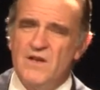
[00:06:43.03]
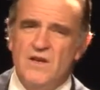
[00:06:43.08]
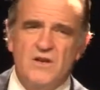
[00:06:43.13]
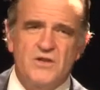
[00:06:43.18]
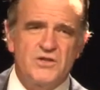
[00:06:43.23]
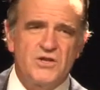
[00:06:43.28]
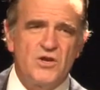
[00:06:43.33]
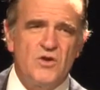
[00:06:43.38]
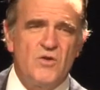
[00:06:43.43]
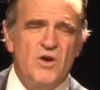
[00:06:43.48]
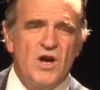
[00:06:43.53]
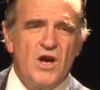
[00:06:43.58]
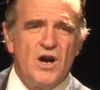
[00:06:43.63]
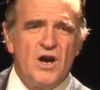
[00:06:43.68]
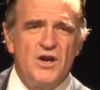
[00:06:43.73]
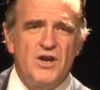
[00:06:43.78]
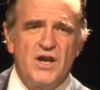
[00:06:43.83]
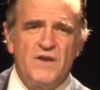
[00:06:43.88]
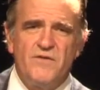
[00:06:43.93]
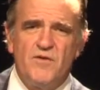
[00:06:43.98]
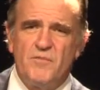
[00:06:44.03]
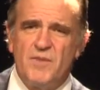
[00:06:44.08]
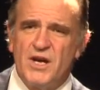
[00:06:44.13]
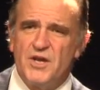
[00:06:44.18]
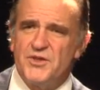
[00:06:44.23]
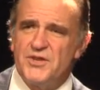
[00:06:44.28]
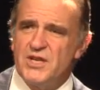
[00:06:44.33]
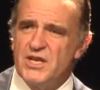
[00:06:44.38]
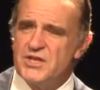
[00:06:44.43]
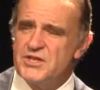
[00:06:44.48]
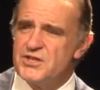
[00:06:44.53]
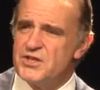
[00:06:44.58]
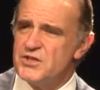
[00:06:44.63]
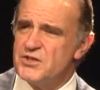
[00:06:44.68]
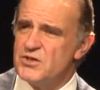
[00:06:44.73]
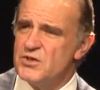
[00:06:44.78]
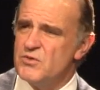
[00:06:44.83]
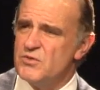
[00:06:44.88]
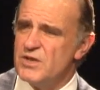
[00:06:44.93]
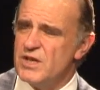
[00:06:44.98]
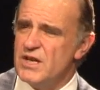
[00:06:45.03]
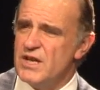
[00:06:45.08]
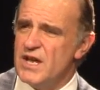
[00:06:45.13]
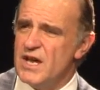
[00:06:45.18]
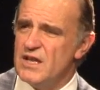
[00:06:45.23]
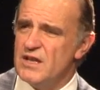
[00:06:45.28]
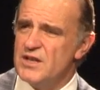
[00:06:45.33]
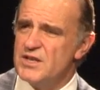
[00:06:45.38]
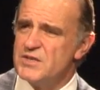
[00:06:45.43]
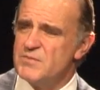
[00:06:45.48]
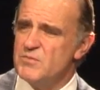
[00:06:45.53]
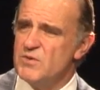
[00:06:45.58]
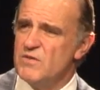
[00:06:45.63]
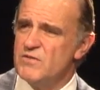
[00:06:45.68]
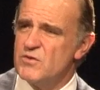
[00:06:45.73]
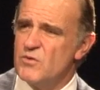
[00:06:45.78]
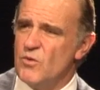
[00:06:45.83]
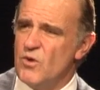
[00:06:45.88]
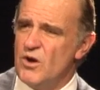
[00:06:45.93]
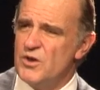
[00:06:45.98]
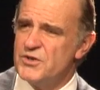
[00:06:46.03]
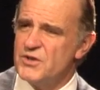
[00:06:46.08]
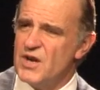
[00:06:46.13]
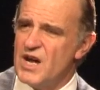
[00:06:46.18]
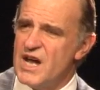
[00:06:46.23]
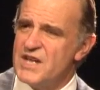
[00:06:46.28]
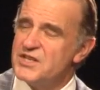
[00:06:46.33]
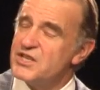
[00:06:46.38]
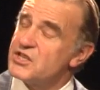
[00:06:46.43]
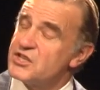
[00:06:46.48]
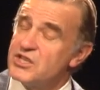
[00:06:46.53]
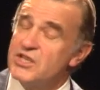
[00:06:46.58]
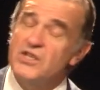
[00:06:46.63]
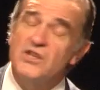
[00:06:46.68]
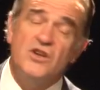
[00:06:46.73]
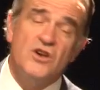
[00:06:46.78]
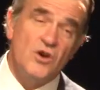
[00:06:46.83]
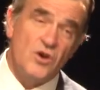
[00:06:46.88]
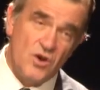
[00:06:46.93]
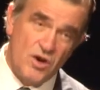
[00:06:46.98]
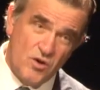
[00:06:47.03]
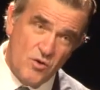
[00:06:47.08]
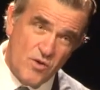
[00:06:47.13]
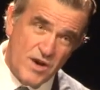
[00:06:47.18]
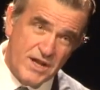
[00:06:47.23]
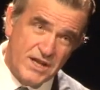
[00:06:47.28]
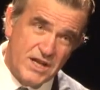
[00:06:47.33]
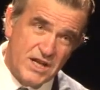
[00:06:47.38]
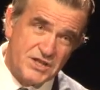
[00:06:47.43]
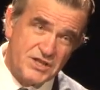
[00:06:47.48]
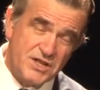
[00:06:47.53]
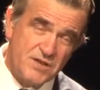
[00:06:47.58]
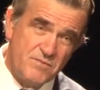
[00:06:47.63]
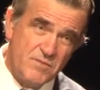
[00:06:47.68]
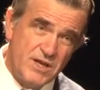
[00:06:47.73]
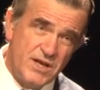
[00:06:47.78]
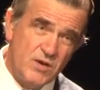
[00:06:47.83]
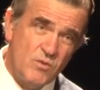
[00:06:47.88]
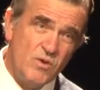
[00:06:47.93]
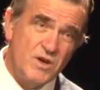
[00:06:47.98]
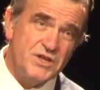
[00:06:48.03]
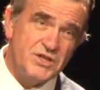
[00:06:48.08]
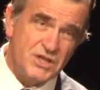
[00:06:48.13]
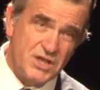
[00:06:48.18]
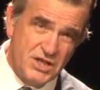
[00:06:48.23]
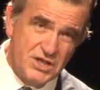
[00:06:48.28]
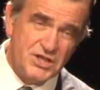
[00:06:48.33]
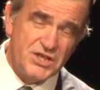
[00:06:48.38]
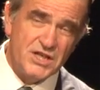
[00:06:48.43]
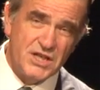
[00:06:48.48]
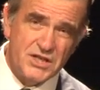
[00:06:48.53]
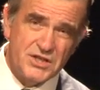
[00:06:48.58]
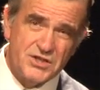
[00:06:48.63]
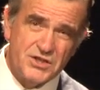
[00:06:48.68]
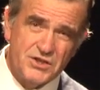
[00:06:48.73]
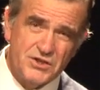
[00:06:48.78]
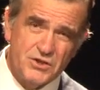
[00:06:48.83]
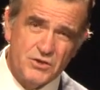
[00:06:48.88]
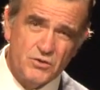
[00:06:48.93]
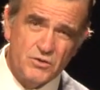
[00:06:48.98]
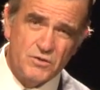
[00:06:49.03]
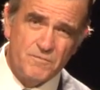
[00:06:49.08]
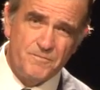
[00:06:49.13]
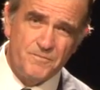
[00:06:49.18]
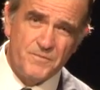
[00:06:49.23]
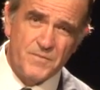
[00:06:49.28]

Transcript: So enough about the Institute, and now let's move to Walter Isaacson, who I guess in many ways is the Institute.